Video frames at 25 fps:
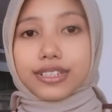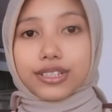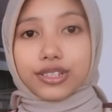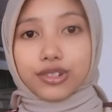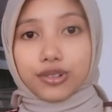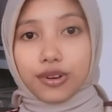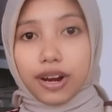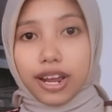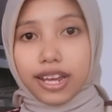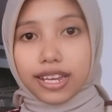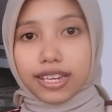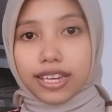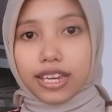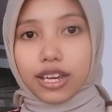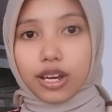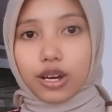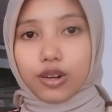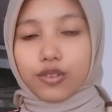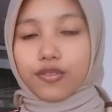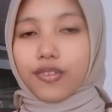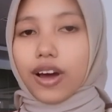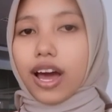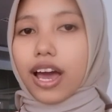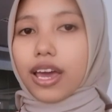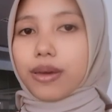is the
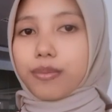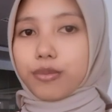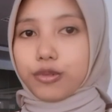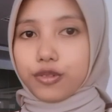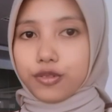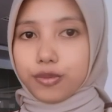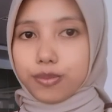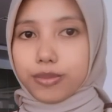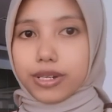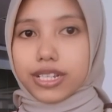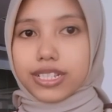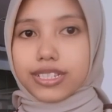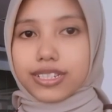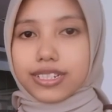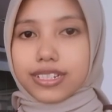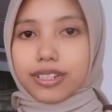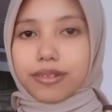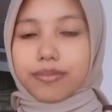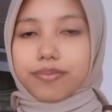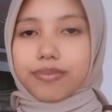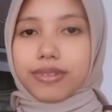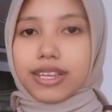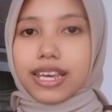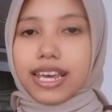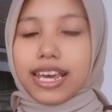tracking of eye movements.